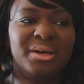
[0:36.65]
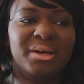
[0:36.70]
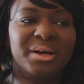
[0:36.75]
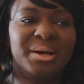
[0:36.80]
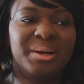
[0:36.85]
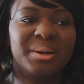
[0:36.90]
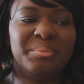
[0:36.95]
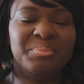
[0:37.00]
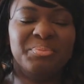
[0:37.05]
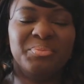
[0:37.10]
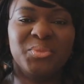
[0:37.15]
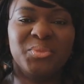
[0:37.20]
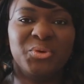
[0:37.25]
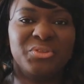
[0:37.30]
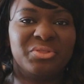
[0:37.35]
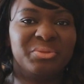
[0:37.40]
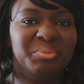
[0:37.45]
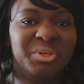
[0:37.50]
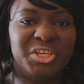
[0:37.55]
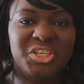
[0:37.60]

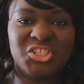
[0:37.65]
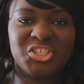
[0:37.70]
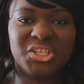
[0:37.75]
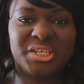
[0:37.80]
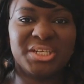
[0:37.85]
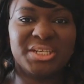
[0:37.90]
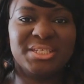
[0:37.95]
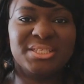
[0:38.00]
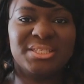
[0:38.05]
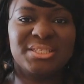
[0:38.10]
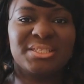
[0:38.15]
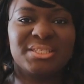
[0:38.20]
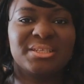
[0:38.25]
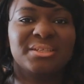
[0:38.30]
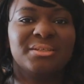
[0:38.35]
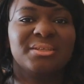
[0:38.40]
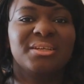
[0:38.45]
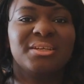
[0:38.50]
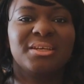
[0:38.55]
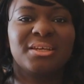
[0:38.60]
with beaches,
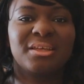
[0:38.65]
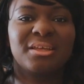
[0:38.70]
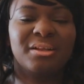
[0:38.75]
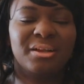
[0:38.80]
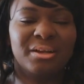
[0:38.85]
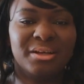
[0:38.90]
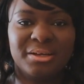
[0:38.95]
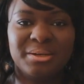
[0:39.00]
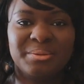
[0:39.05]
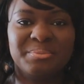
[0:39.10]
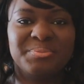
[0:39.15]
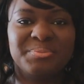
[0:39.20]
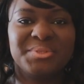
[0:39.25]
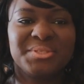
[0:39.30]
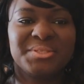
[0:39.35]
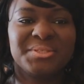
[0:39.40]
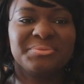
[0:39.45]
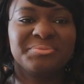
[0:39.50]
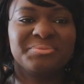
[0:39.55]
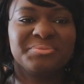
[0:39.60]

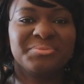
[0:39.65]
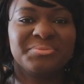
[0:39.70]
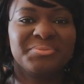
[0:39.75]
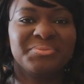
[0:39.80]
clubs,